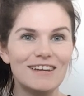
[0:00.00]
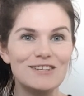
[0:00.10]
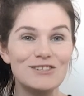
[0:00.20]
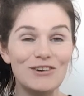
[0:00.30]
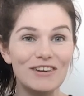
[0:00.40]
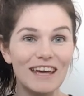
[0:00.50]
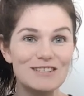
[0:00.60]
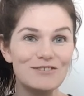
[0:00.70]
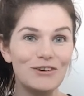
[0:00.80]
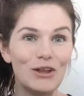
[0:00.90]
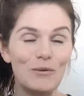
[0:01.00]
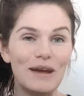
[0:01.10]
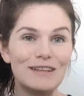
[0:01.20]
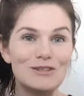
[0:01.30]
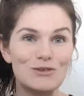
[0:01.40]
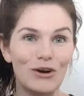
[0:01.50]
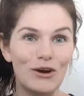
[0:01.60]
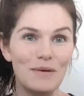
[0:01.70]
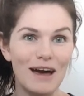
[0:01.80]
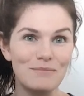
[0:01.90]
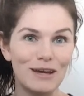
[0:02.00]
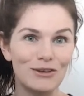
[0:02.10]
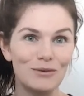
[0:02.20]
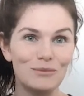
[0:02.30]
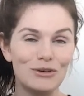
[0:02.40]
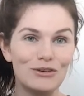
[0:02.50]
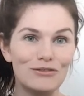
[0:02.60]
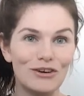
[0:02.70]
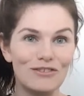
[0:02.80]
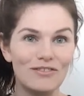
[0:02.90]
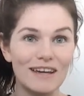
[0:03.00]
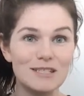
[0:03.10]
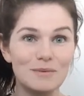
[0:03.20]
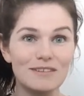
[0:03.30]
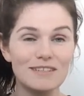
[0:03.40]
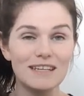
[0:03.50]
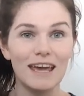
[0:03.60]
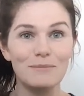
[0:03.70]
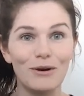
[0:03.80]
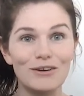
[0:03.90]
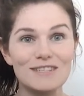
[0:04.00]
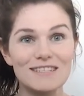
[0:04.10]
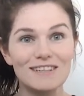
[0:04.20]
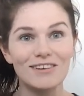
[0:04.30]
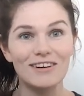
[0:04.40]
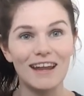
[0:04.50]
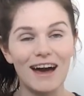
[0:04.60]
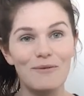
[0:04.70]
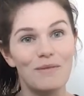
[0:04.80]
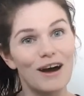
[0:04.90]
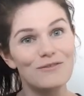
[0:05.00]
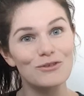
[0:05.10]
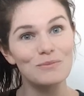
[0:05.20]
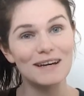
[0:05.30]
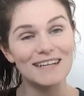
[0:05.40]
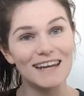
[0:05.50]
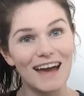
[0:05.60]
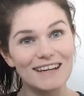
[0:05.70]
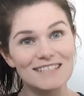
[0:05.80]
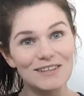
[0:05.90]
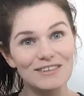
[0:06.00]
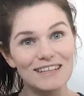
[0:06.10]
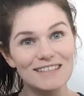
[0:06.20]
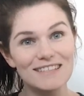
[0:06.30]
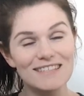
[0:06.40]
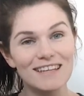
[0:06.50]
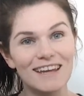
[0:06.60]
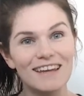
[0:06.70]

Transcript: Don't forget to follow We Latrobe and Make Your Move on Facebook to keep posted on our Mindful Monday activities.